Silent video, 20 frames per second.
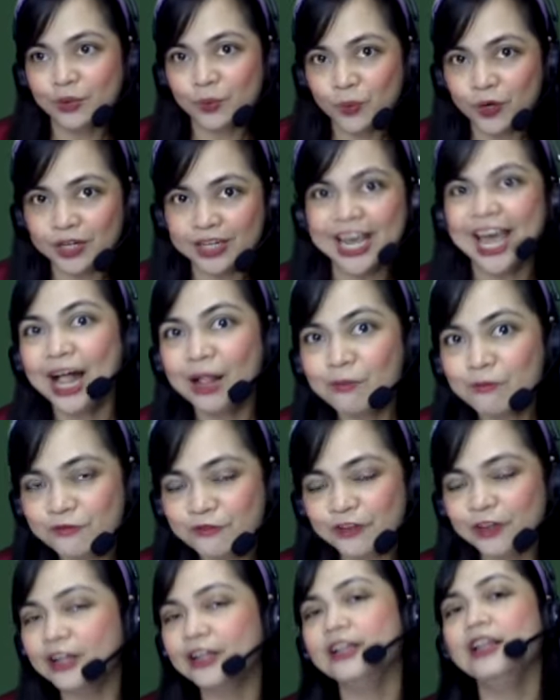the word
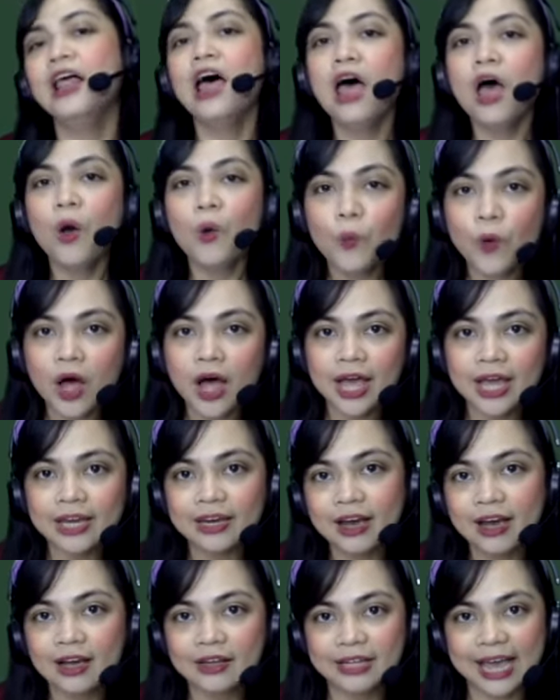helpful, why
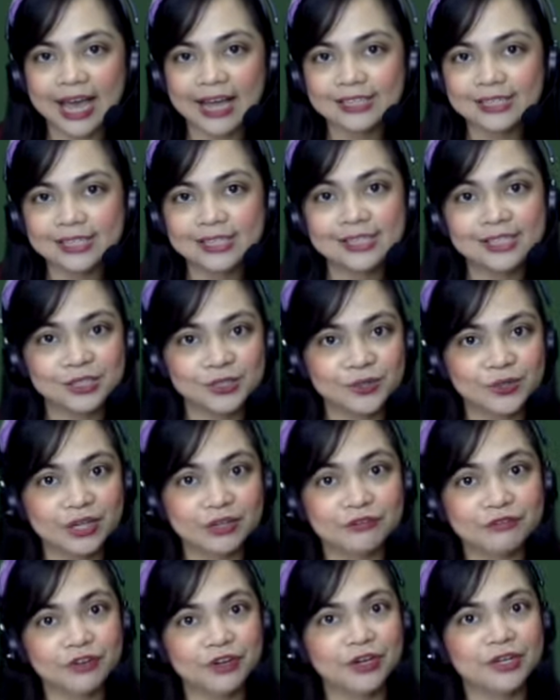not ask the
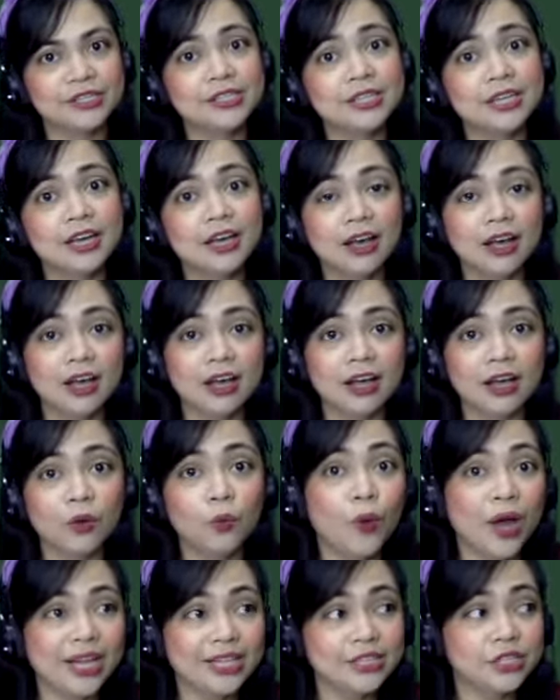student first,
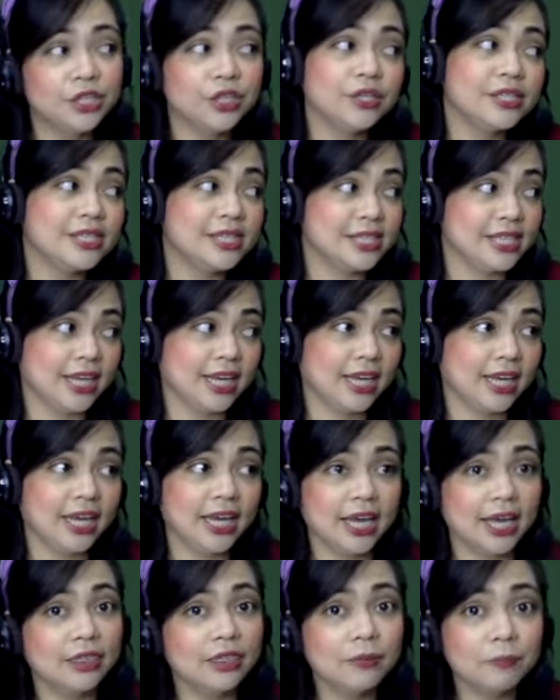what do you see
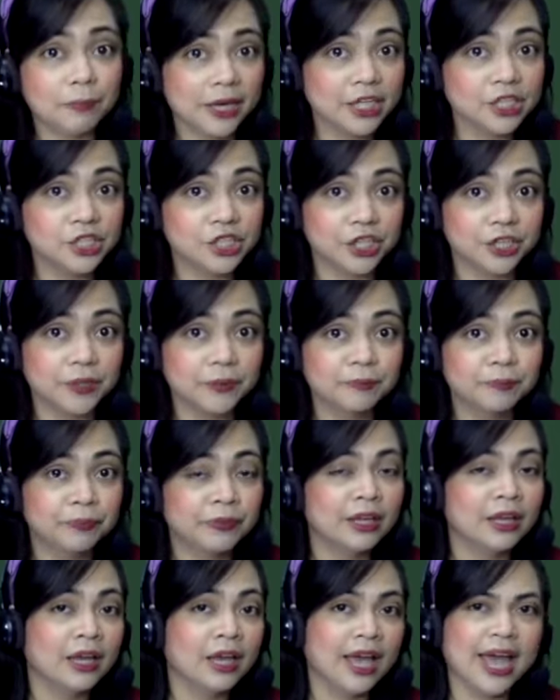in the picture?
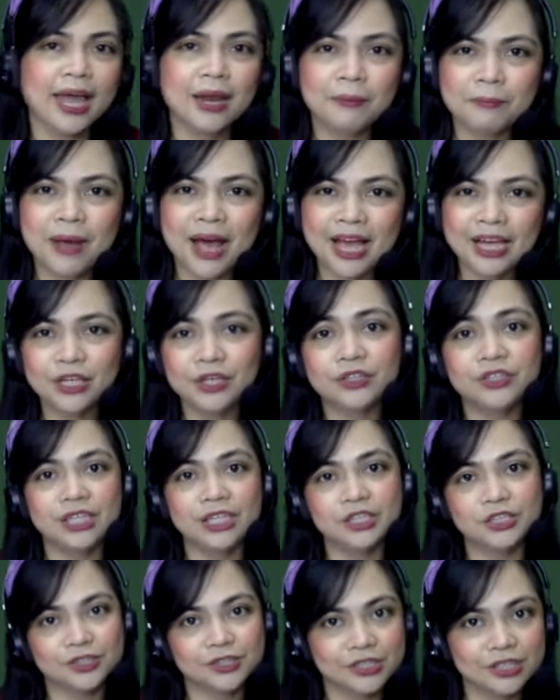And mind you,
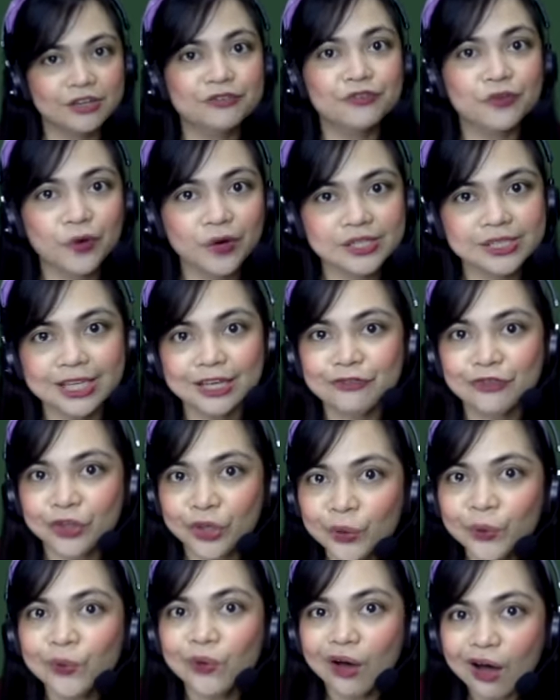teachers, of course, if
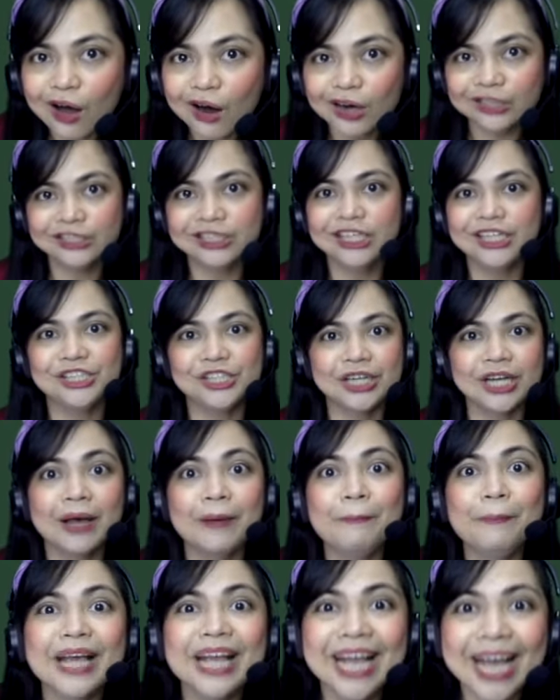you are teaching
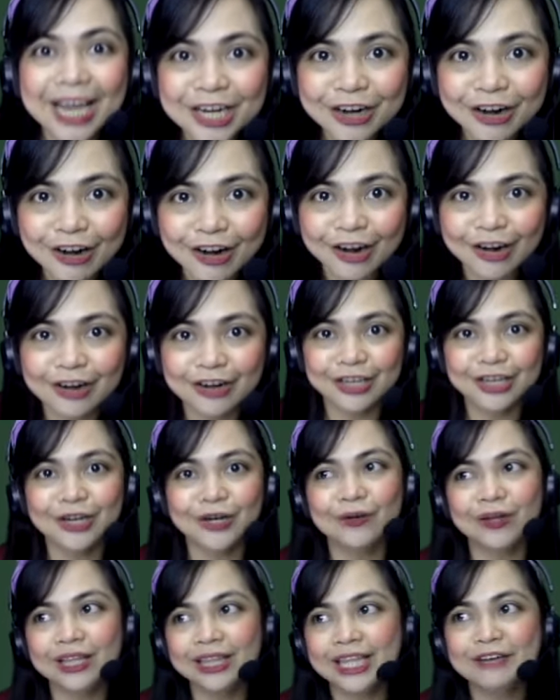a beginner, you
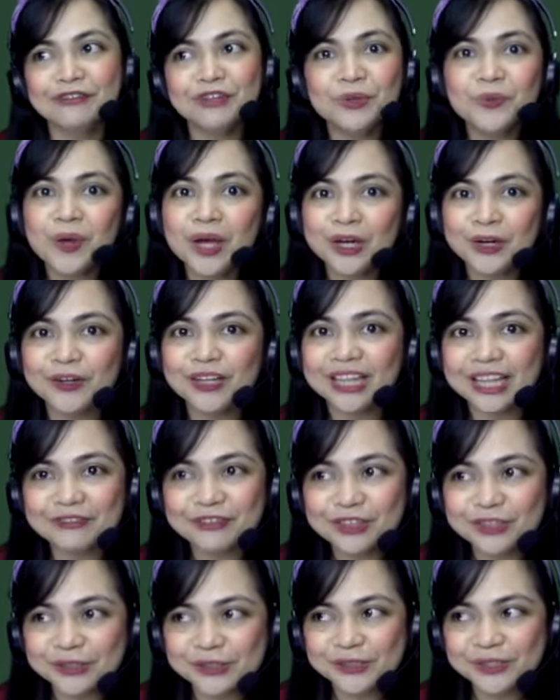know, a level one or a
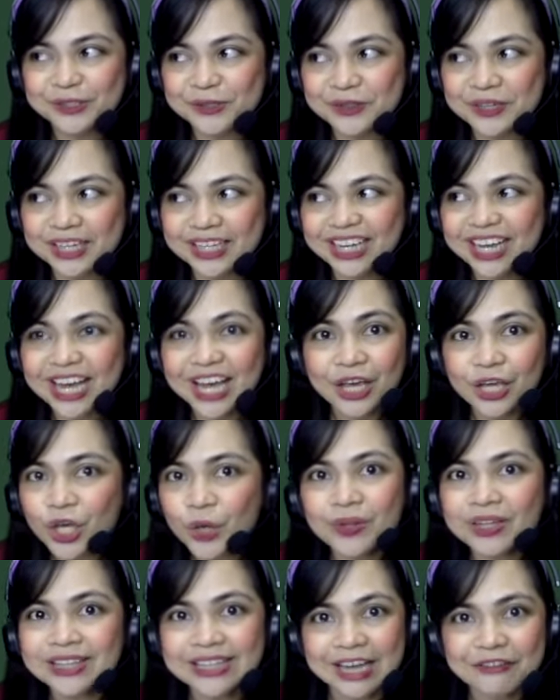level two student,
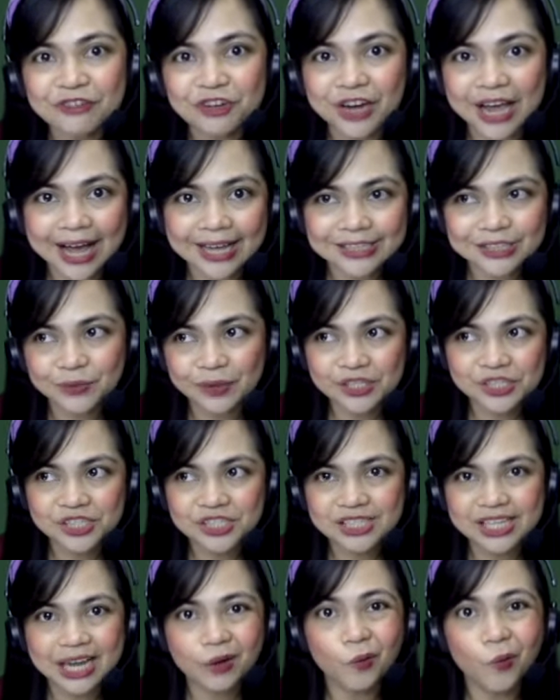you will never ask
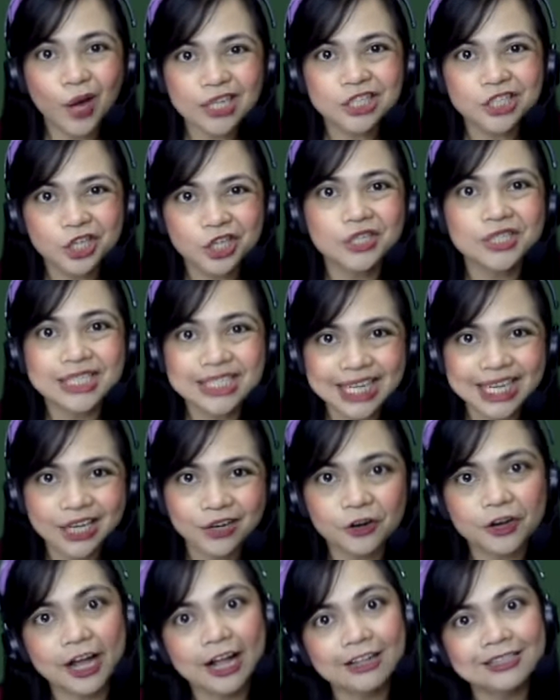questions like, what do you see?
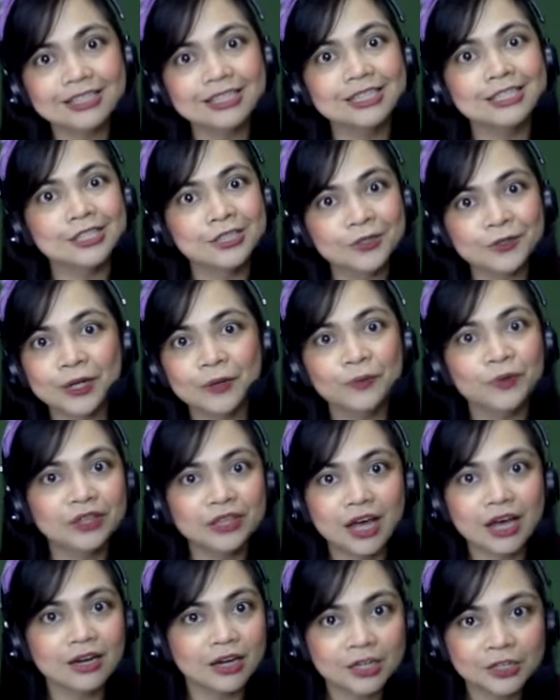Or else the student will
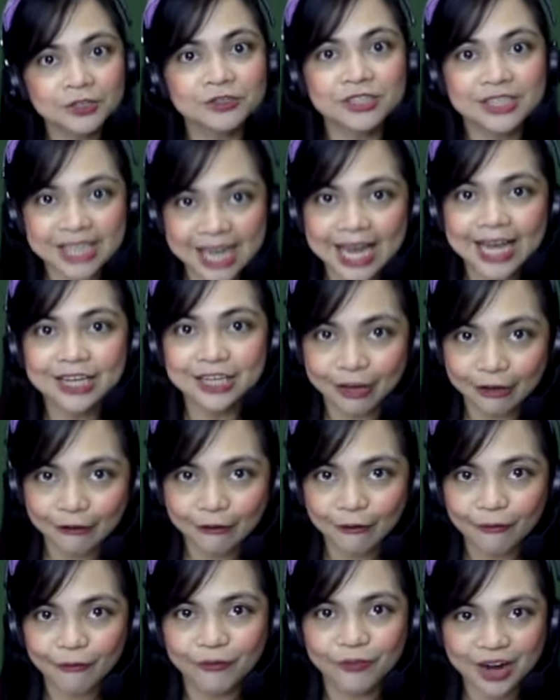not understand
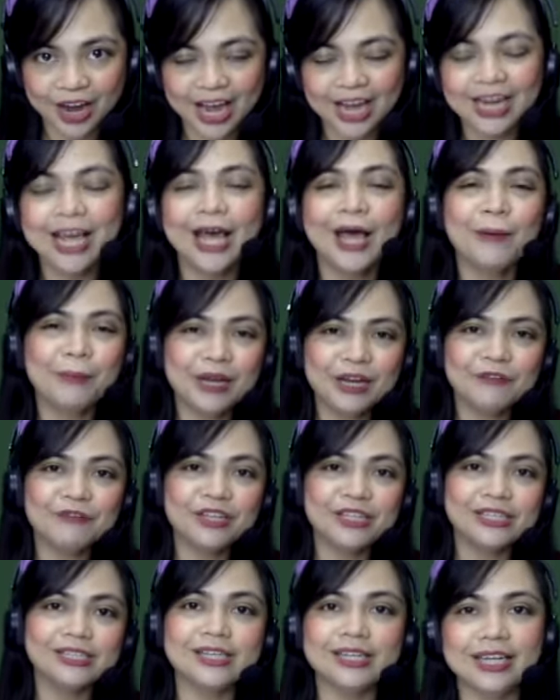you, right? But if
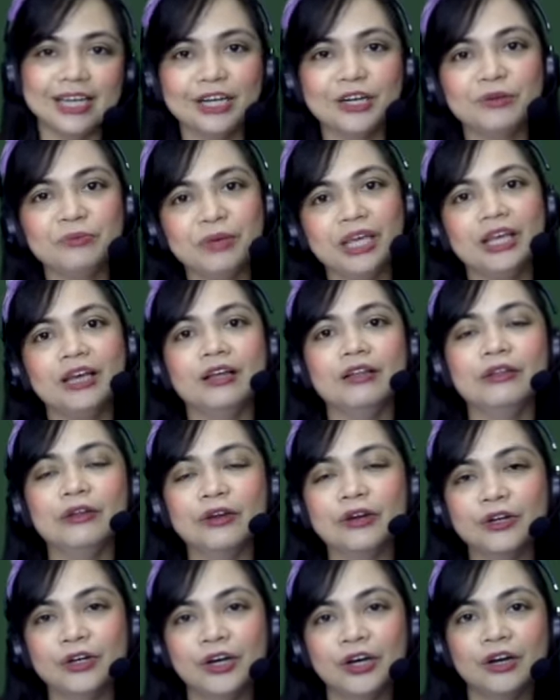this is an intermediate
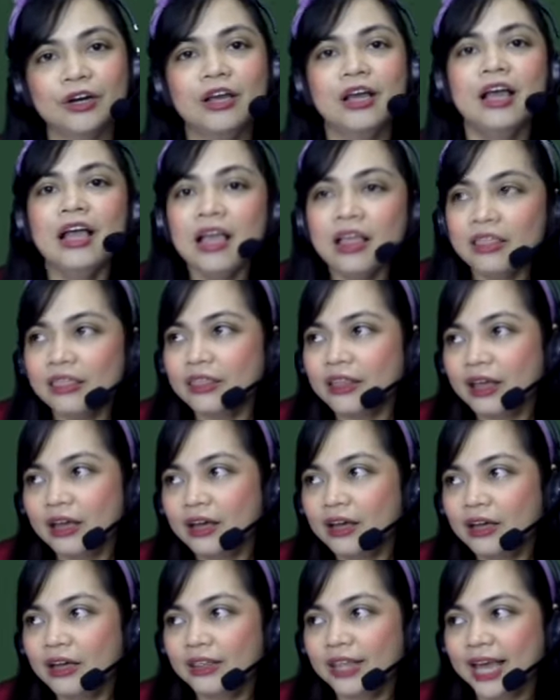learner,
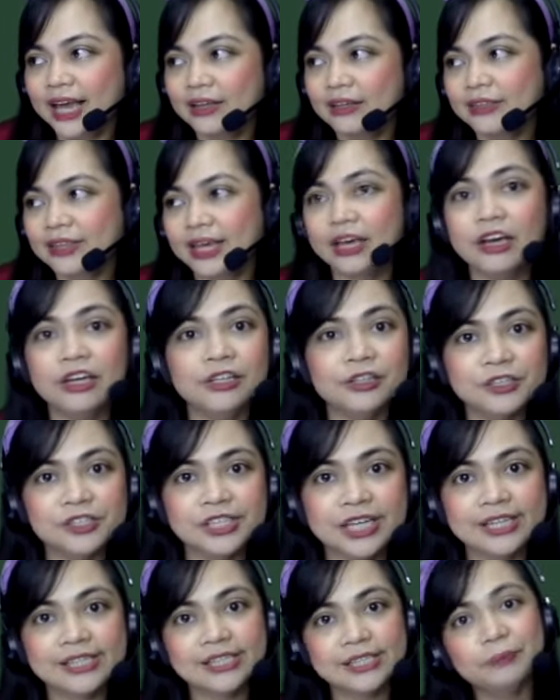like they
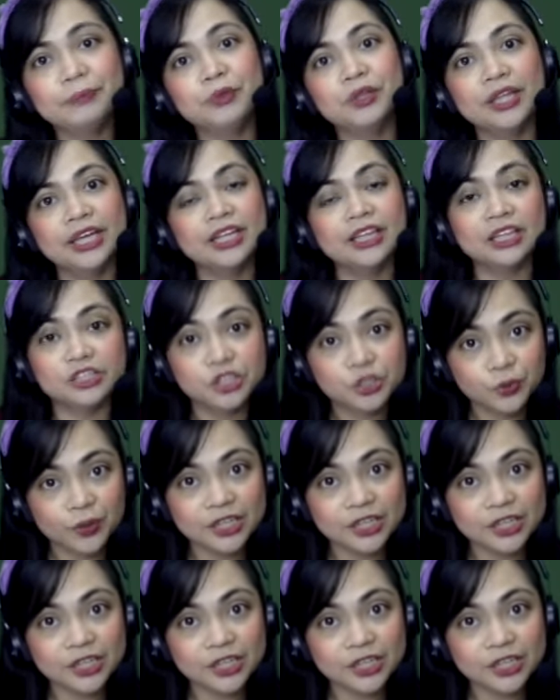understand simple English